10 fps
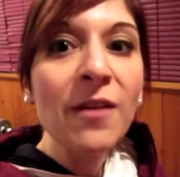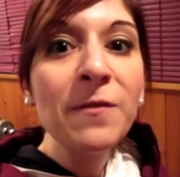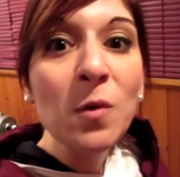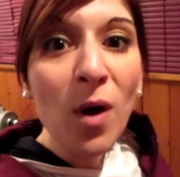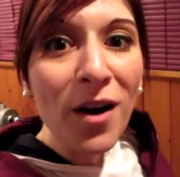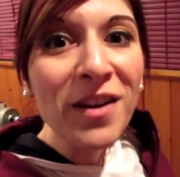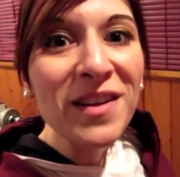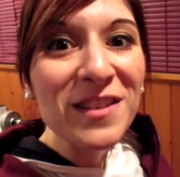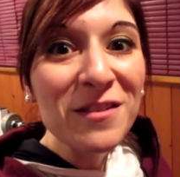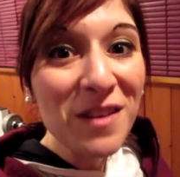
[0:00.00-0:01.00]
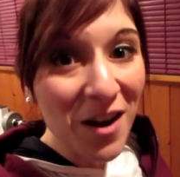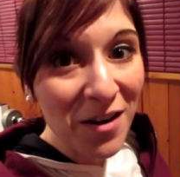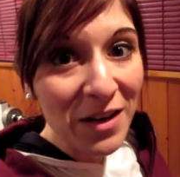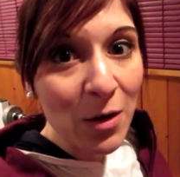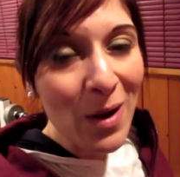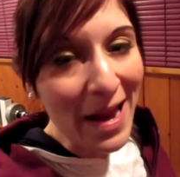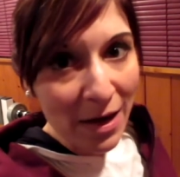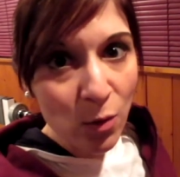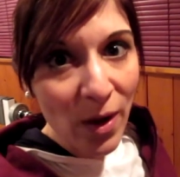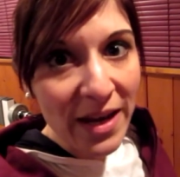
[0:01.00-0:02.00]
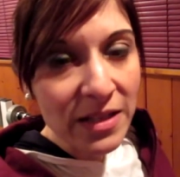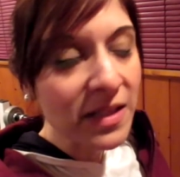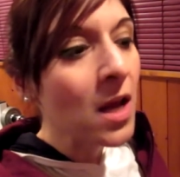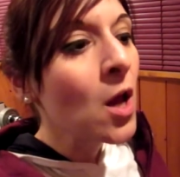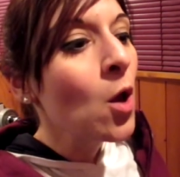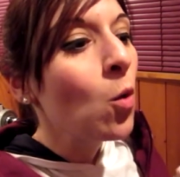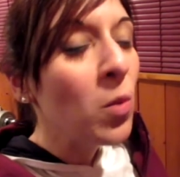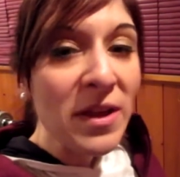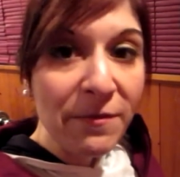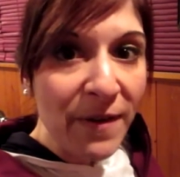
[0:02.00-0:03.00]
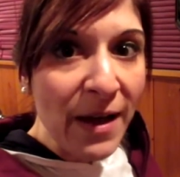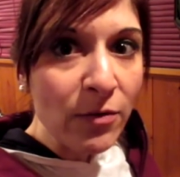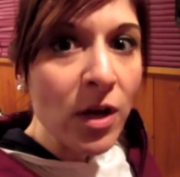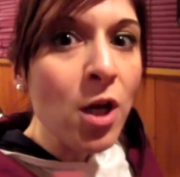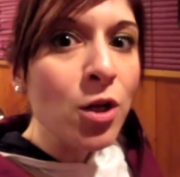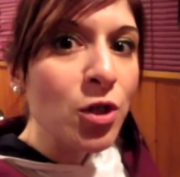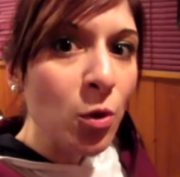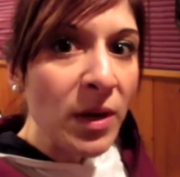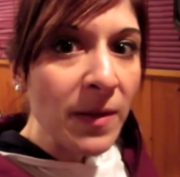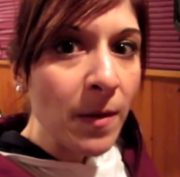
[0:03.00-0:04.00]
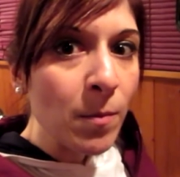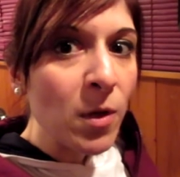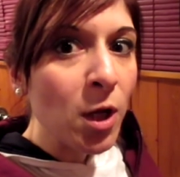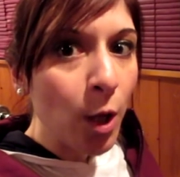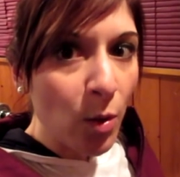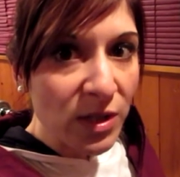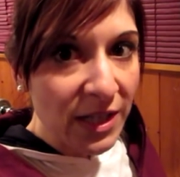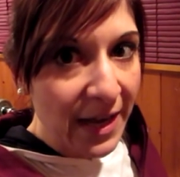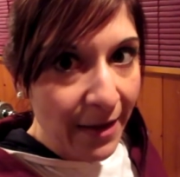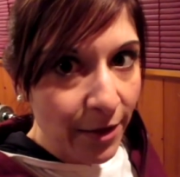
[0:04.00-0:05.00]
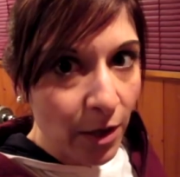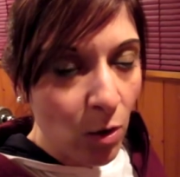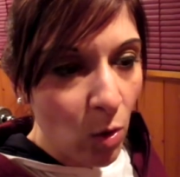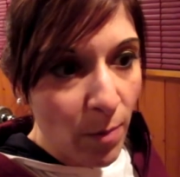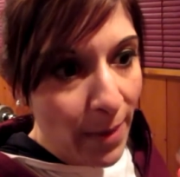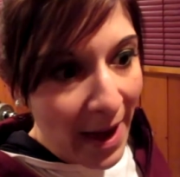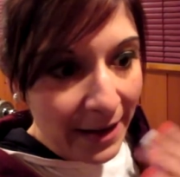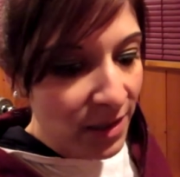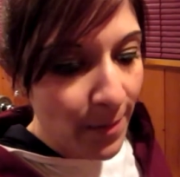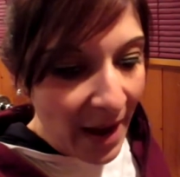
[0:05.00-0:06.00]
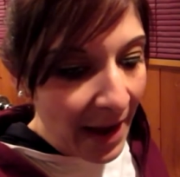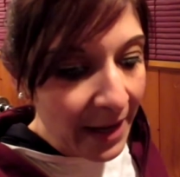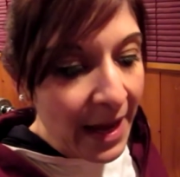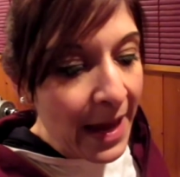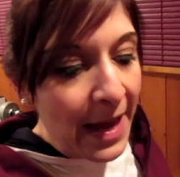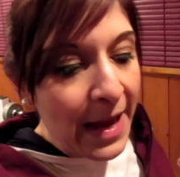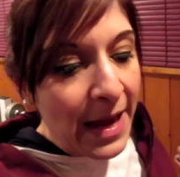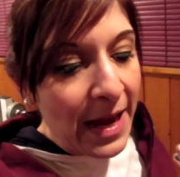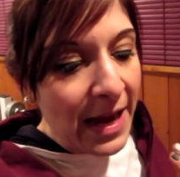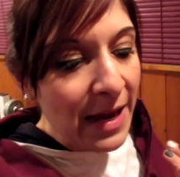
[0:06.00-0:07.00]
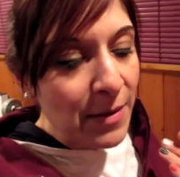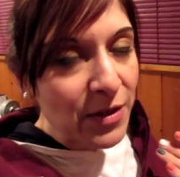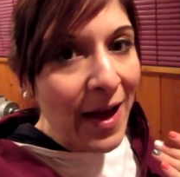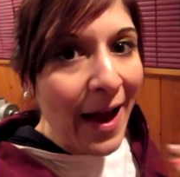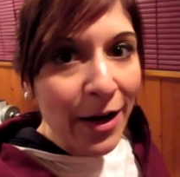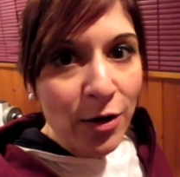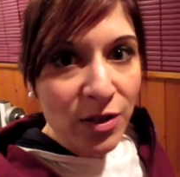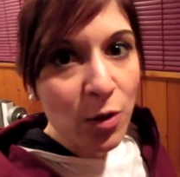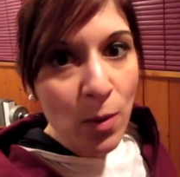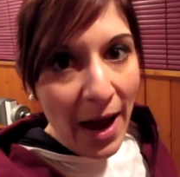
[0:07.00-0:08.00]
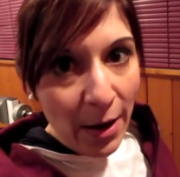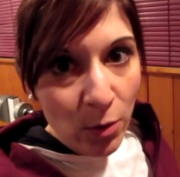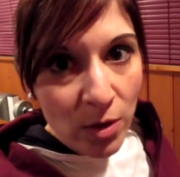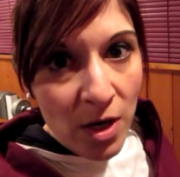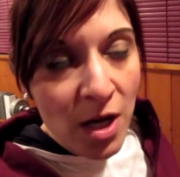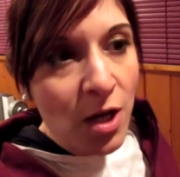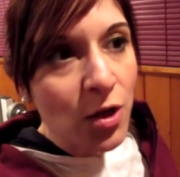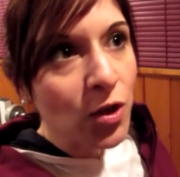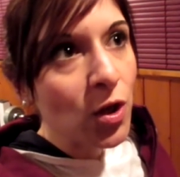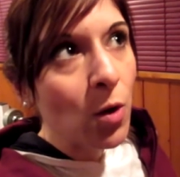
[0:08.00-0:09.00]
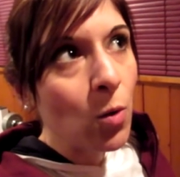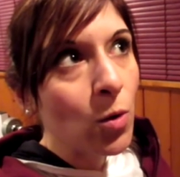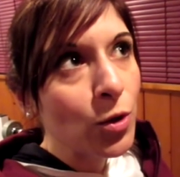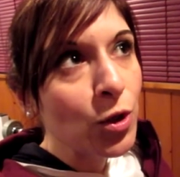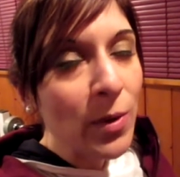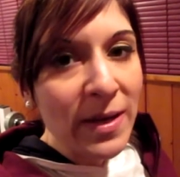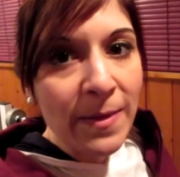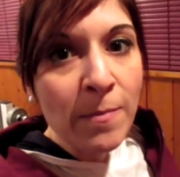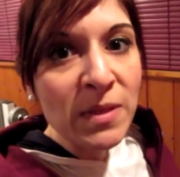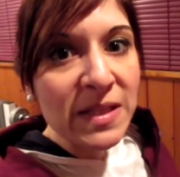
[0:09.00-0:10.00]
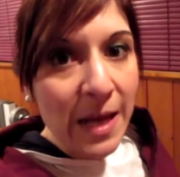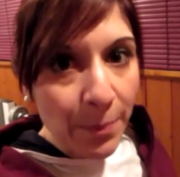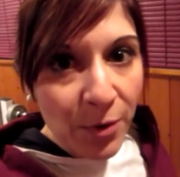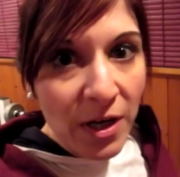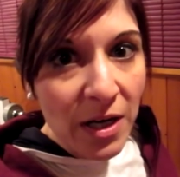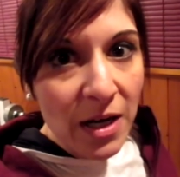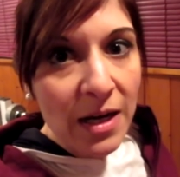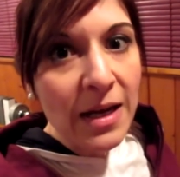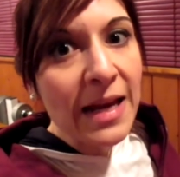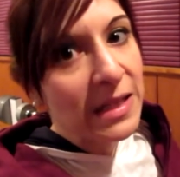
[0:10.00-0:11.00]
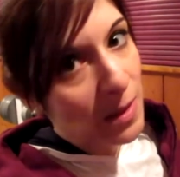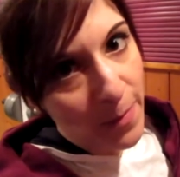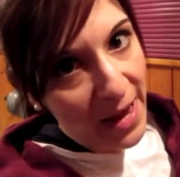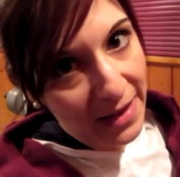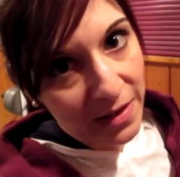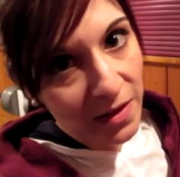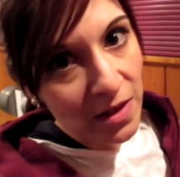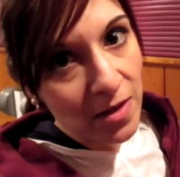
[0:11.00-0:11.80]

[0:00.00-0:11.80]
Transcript: If you are gonna do cardio and weights, we found doing them close together or back to back, it tires you out. So doing them separate is the best.